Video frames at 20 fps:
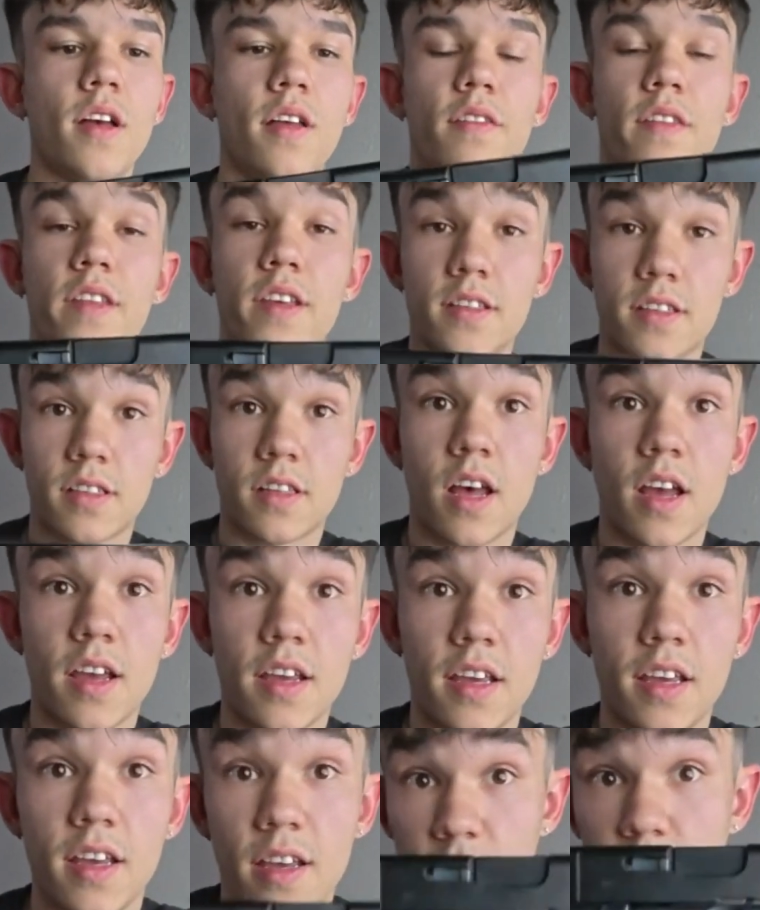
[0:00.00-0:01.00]
This light
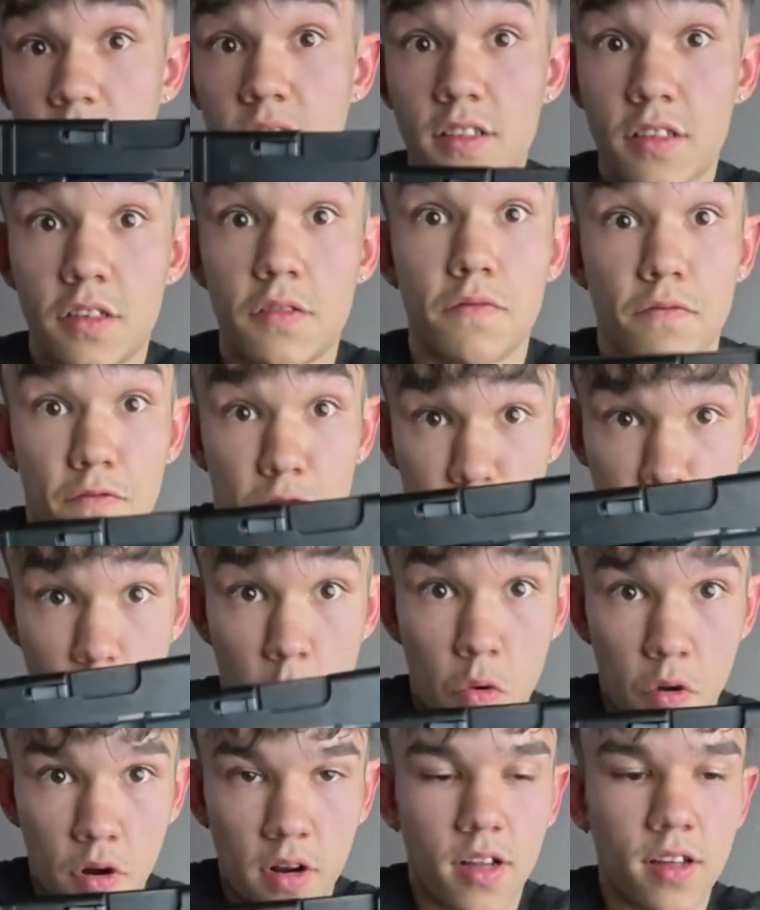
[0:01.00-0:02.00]
is
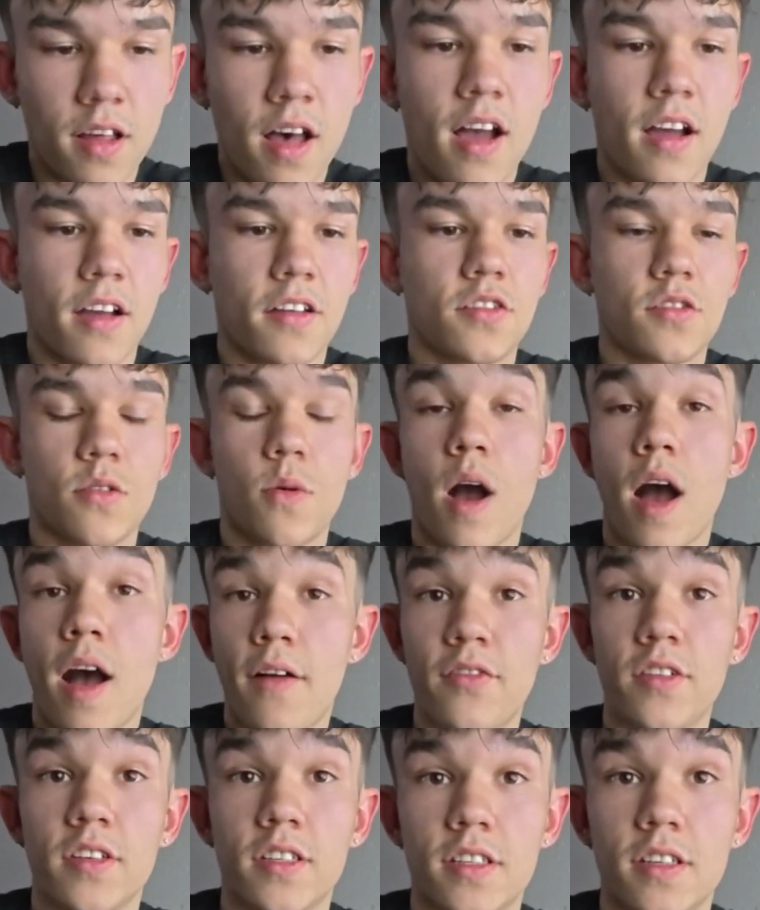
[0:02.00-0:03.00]
for a Glock, so
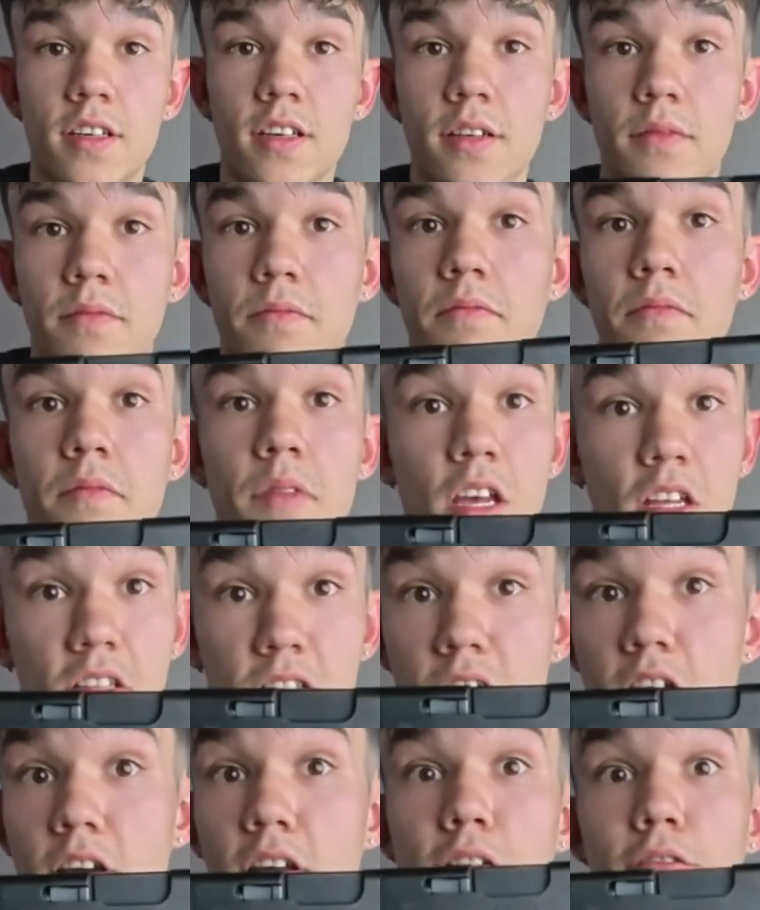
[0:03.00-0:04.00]
obviously it's
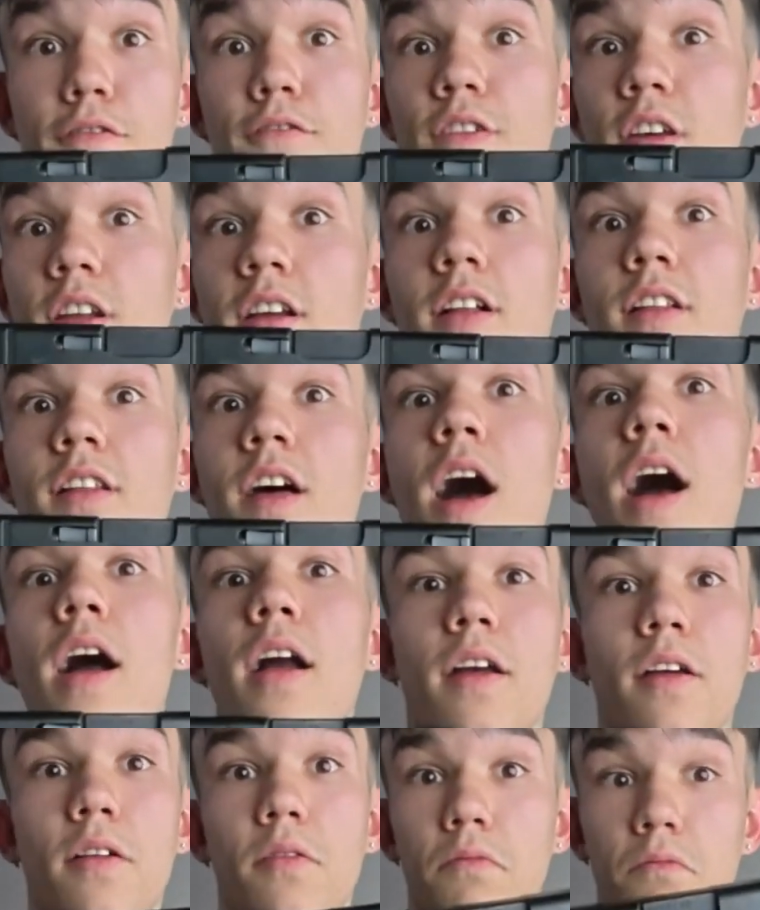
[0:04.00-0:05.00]
gonna fit a Glock
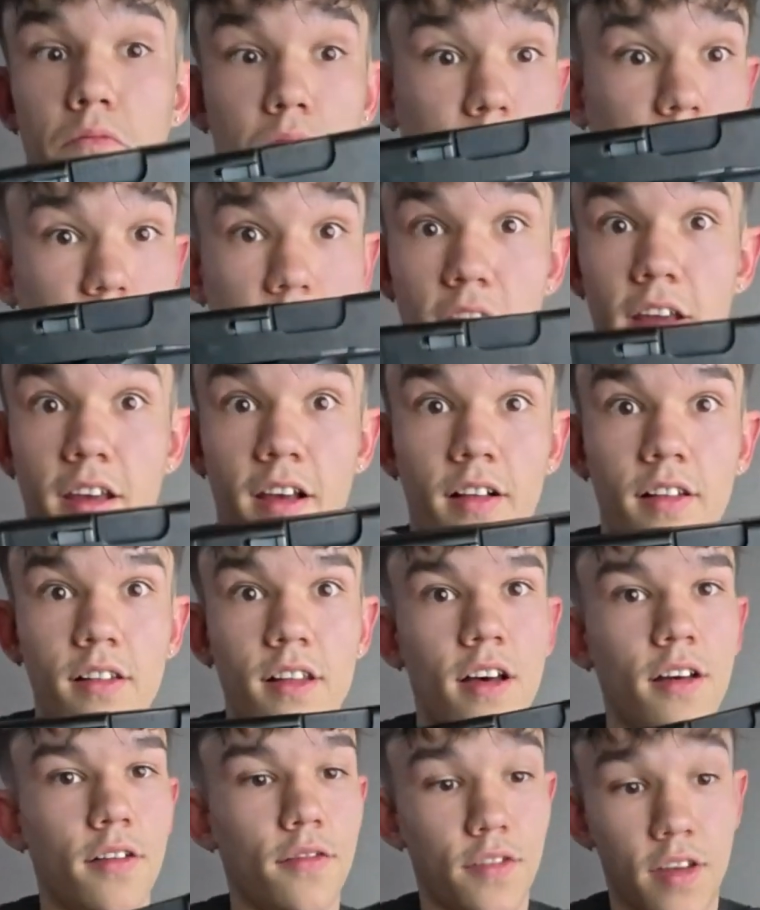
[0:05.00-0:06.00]
like a
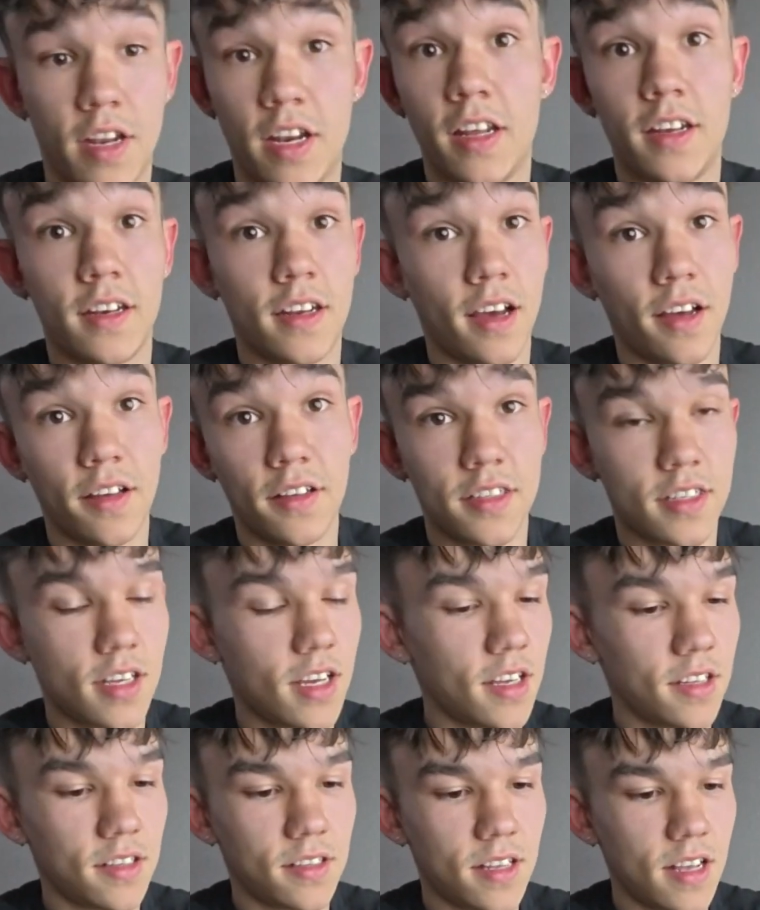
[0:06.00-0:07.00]
glove, and it does.
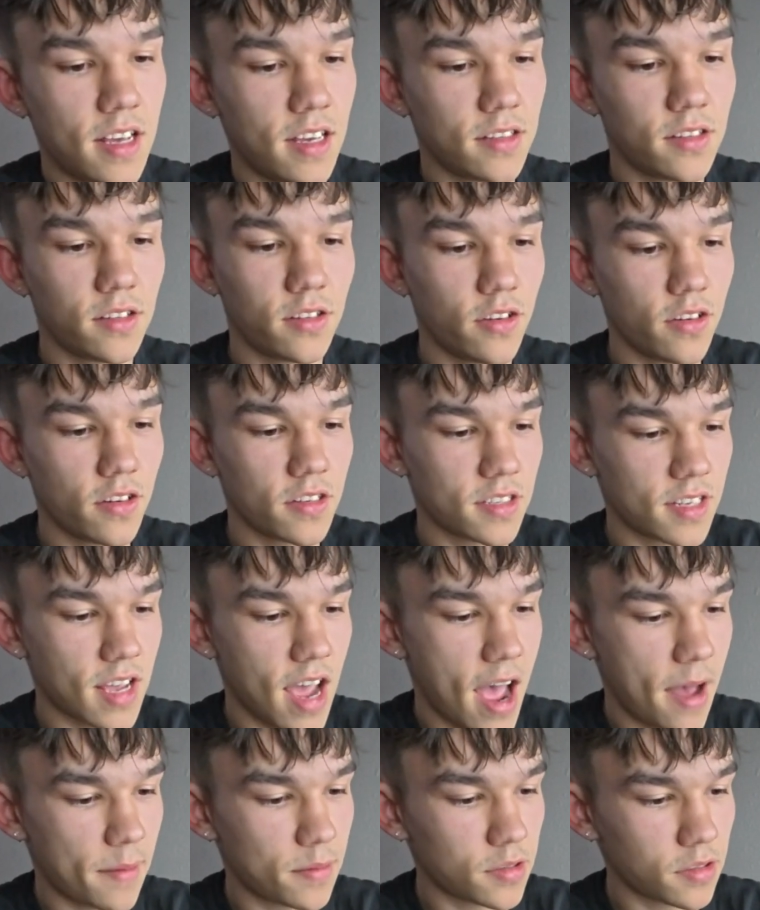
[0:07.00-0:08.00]
It looks
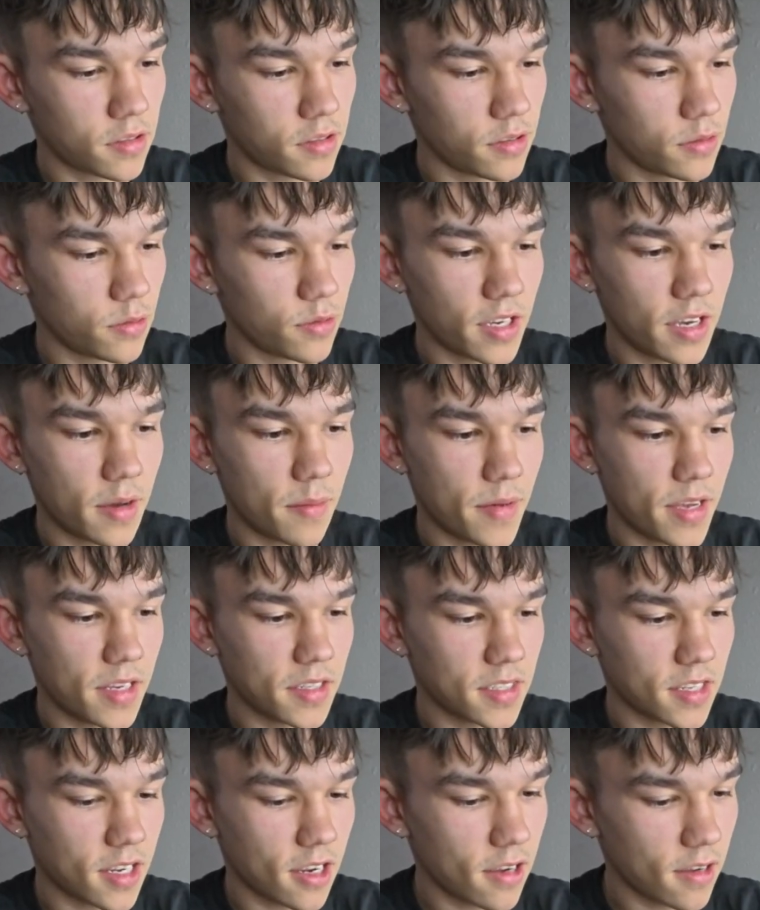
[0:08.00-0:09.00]
absolutely
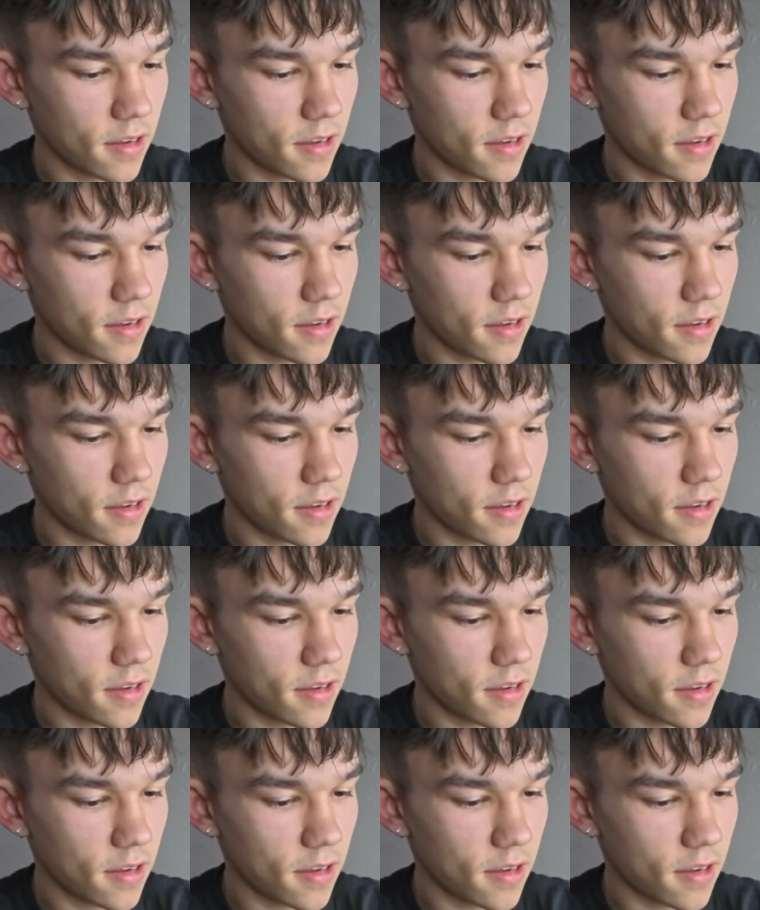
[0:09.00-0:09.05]
amazing.